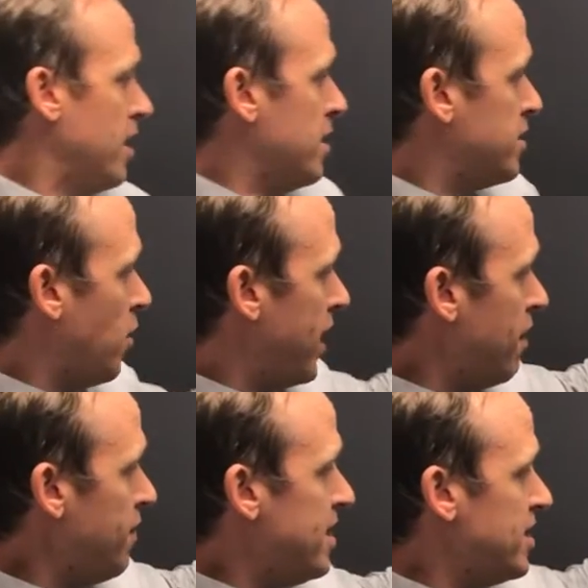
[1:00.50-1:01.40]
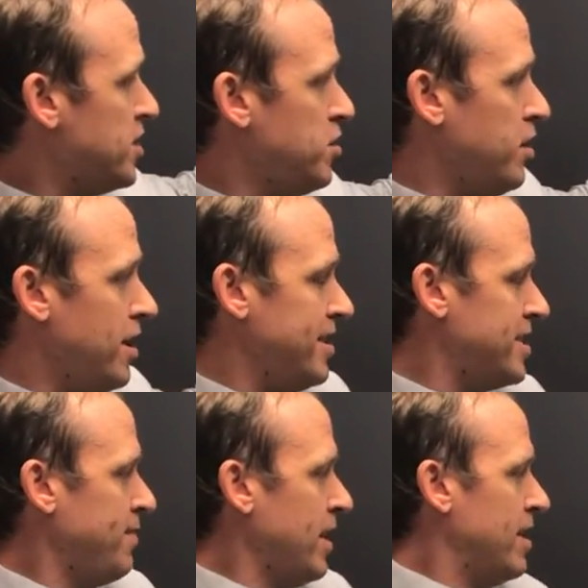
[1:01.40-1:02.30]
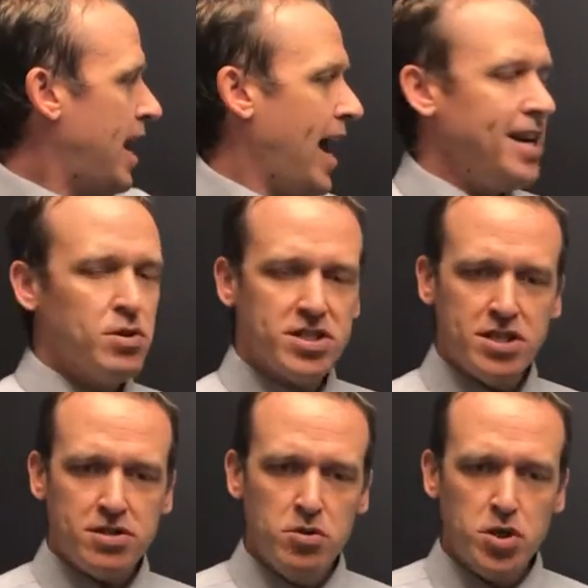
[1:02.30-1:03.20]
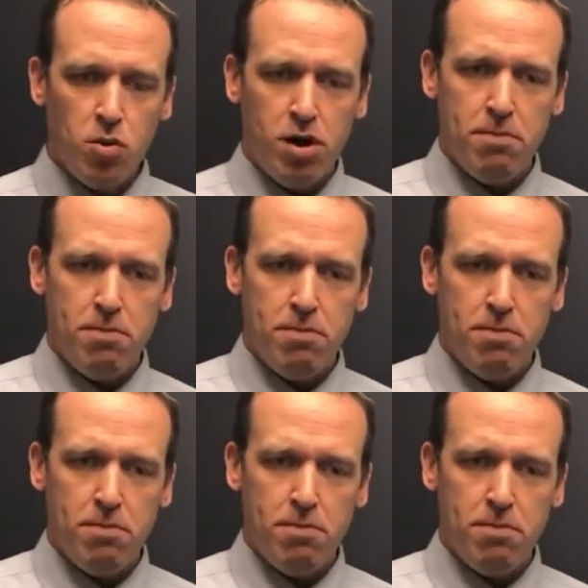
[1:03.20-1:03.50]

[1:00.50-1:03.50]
So here, this is good. I hate to use the word